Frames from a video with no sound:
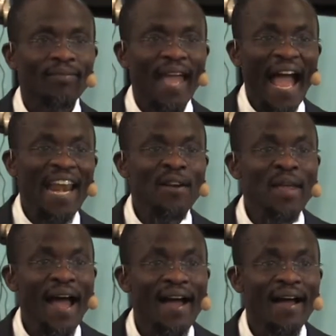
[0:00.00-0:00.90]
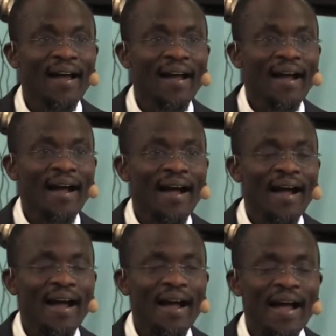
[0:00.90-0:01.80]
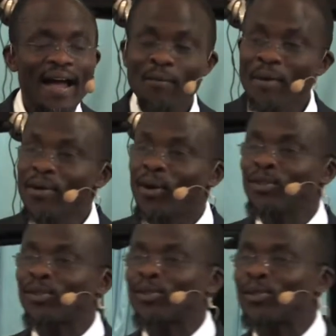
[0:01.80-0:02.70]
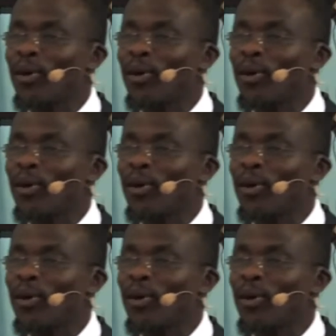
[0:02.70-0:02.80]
Hallelujah. When we go to school,